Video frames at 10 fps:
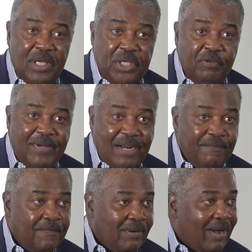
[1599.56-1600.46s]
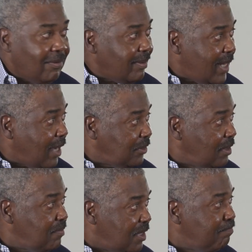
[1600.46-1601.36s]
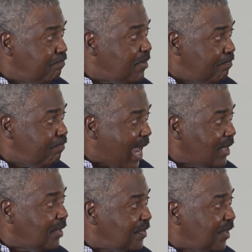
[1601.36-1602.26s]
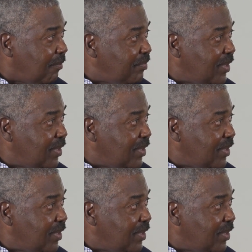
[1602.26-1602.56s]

you've got to figure out how to balance them.